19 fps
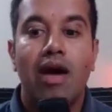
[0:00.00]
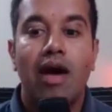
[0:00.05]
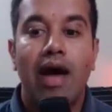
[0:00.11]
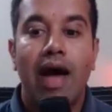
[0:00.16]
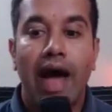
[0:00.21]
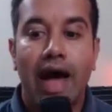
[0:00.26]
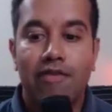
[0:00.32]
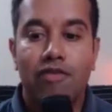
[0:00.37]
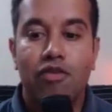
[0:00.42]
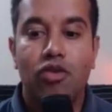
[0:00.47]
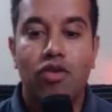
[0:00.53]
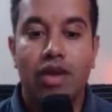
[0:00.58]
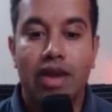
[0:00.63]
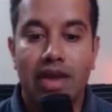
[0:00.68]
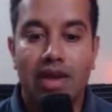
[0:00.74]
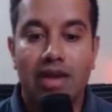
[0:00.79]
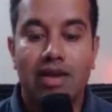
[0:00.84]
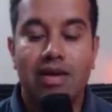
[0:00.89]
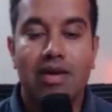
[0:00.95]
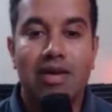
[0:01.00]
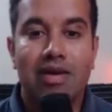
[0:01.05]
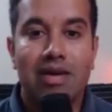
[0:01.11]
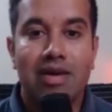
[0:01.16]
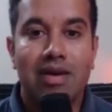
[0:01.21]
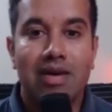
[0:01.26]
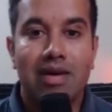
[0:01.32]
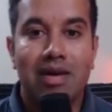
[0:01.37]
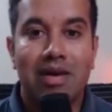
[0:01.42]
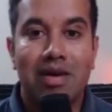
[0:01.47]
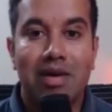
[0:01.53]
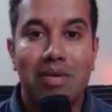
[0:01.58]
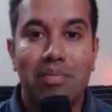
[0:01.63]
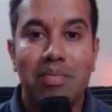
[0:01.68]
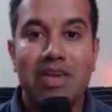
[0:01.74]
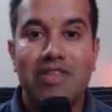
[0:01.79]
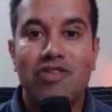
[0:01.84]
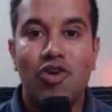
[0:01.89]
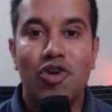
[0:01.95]
have to take,
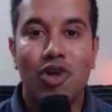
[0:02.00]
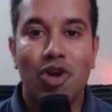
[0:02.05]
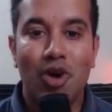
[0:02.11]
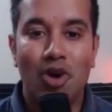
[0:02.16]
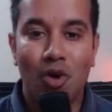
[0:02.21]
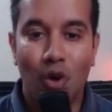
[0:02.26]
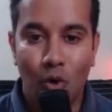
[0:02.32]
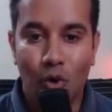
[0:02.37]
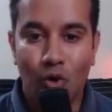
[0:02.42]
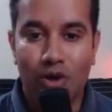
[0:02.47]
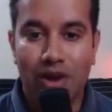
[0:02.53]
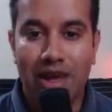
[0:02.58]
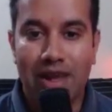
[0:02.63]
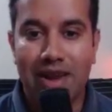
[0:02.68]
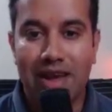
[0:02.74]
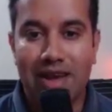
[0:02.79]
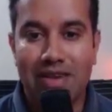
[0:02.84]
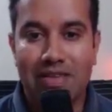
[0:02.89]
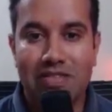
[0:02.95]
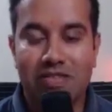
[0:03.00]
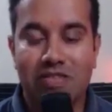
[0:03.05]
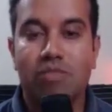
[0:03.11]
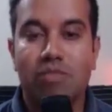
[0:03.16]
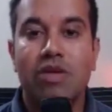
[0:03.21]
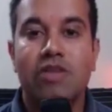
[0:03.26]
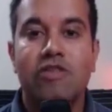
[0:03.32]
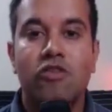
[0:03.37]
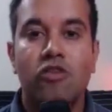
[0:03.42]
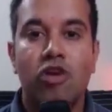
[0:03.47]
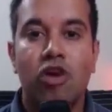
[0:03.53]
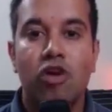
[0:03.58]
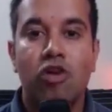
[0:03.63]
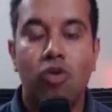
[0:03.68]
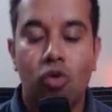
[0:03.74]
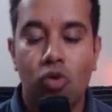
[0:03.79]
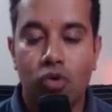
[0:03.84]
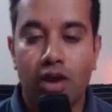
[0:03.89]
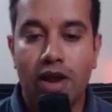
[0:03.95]
based on your own analysis, based on your
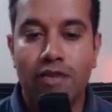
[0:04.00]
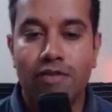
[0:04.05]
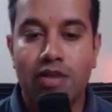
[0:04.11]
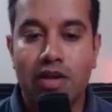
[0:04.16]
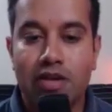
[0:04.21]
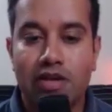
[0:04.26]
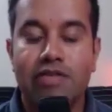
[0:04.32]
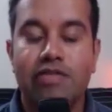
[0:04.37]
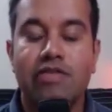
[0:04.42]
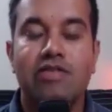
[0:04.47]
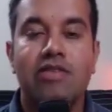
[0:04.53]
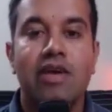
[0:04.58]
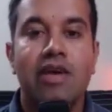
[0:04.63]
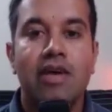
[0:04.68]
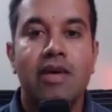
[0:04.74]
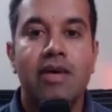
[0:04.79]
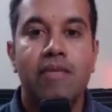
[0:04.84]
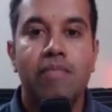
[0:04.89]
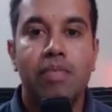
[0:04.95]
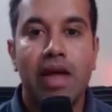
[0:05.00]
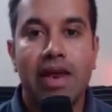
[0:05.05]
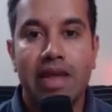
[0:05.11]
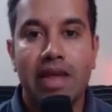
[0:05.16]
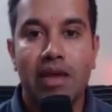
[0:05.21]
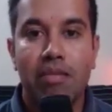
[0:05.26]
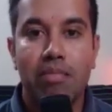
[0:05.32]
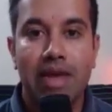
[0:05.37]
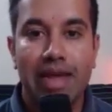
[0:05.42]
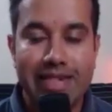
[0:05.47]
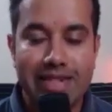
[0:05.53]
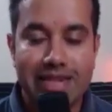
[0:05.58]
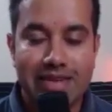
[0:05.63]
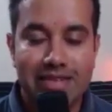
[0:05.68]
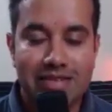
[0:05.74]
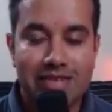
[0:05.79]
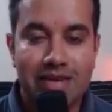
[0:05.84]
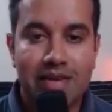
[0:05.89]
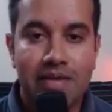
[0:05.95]
own awareness, that can make
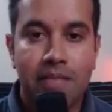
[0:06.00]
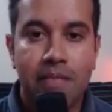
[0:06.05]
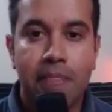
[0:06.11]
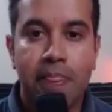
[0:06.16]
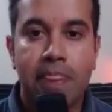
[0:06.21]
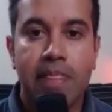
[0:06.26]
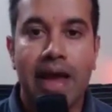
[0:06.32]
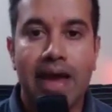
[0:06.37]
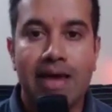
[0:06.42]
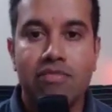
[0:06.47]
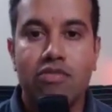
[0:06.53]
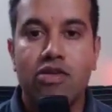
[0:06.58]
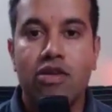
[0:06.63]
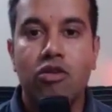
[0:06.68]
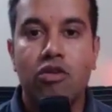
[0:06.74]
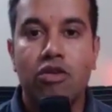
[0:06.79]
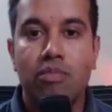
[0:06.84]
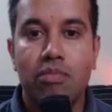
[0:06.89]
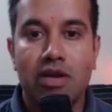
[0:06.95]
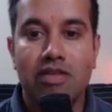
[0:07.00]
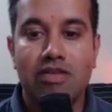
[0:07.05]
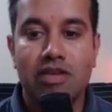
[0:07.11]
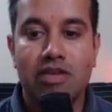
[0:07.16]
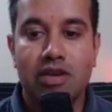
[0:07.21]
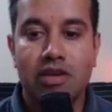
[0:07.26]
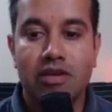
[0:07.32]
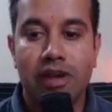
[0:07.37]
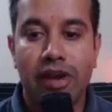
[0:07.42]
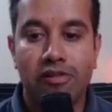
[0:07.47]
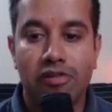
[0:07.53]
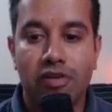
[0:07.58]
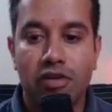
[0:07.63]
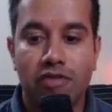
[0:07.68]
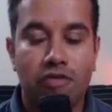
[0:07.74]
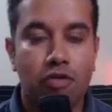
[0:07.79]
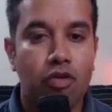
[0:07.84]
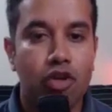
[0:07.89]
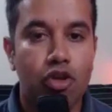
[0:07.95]
this the absolute best year ever
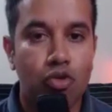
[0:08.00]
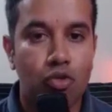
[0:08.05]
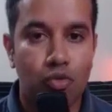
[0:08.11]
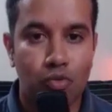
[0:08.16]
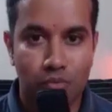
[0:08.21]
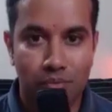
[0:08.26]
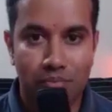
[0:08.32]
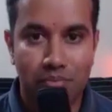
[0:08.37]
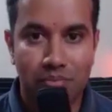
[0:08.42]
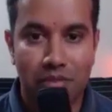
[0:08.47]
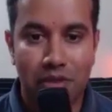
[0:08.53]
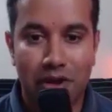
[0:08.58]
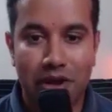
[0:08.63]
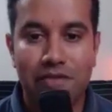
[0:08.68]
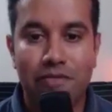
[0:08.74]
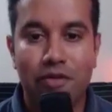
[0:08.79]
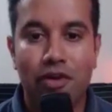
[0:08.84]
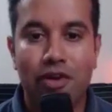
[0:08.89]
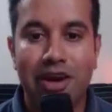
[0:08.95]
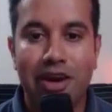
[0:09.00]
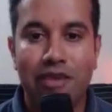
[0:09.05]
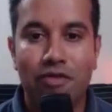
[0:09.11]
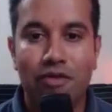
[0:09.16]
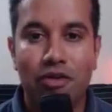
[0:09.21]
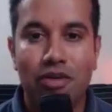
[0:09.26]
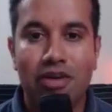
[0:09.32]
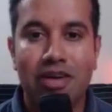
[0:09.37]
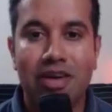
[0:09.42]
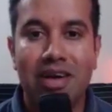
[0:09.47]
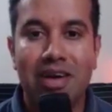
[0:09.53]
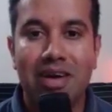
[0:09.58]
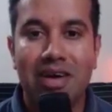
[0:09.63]
for you. Okay, if you're ready for it,